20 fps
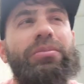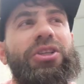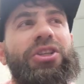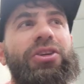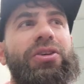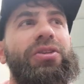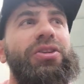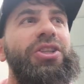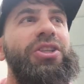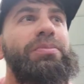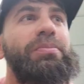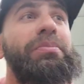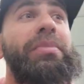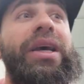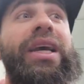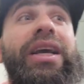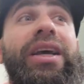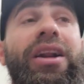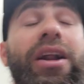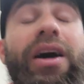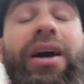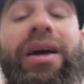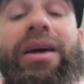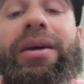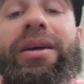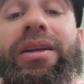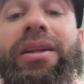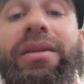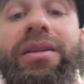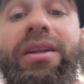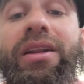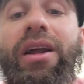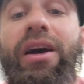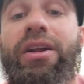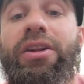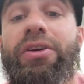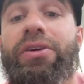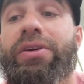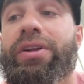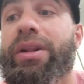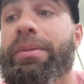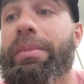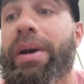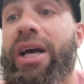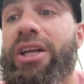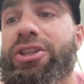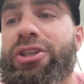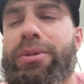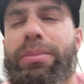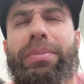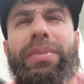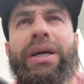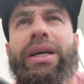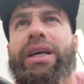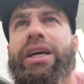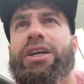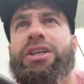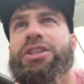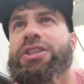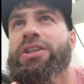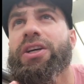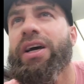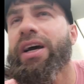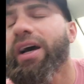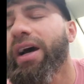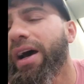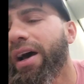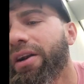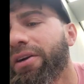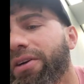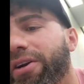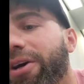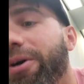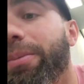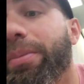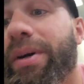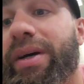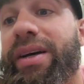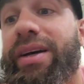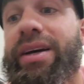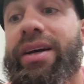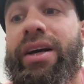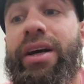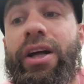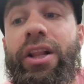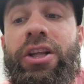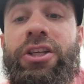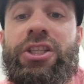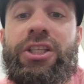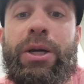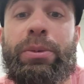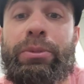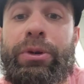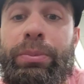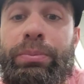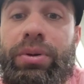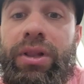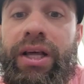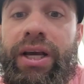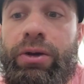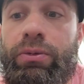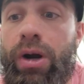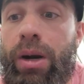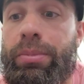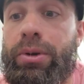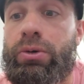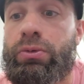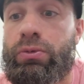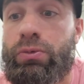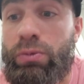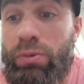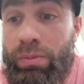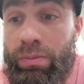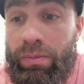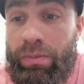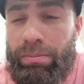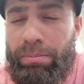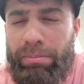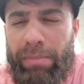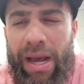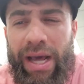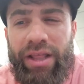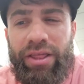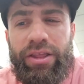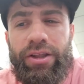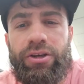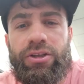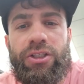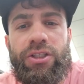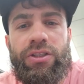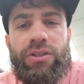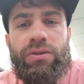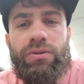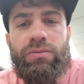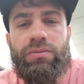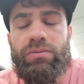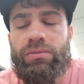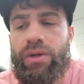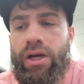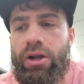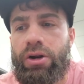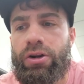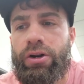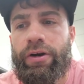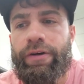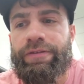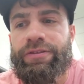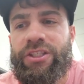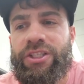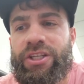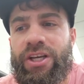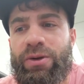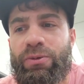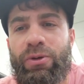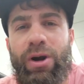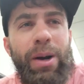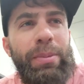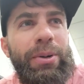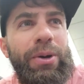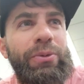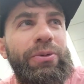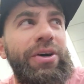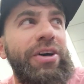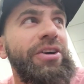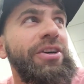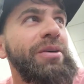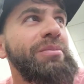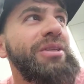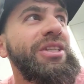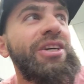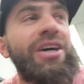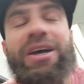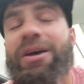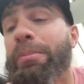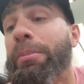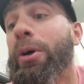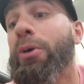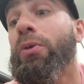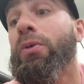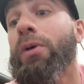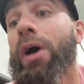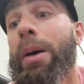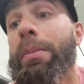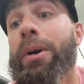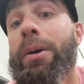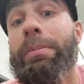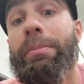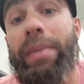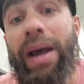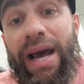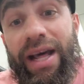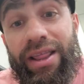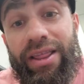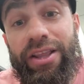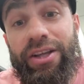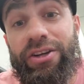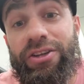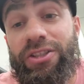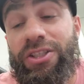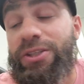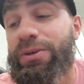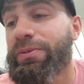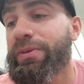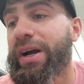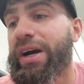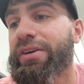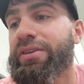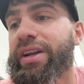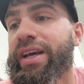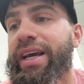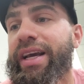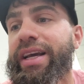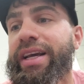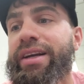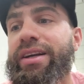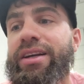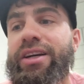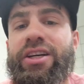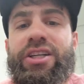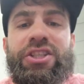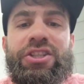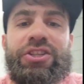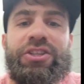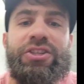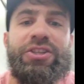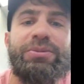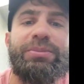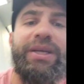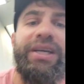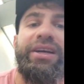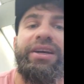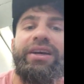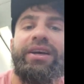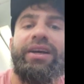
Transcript: So it's me not knowing the matchup, I guess. I don't know. But this time we played Robert Matthews. I don't know if it said Robert Williams, but Robert Matthews in round 8. Excuse me.